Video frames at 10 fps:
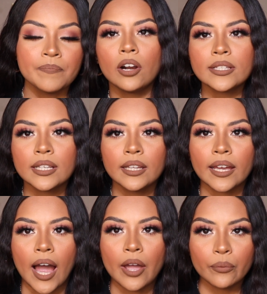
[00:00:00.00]
Honestly,
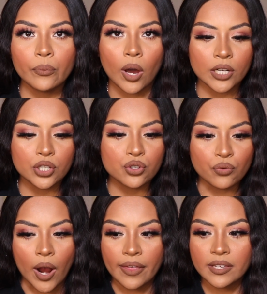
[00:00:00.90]
like I wanted to
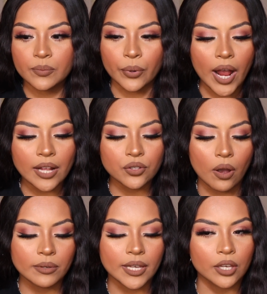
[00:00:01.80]
try this brand, so
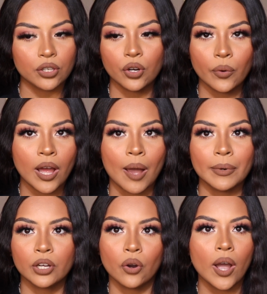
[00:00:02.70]
I was like, you know what, I'm
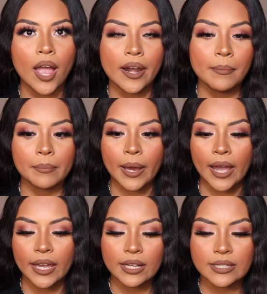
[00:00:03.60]
gonna go ahead and
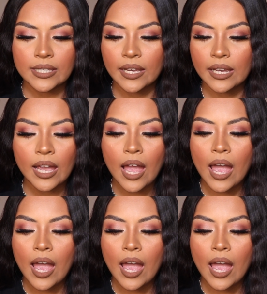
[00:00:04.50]
buy it and see.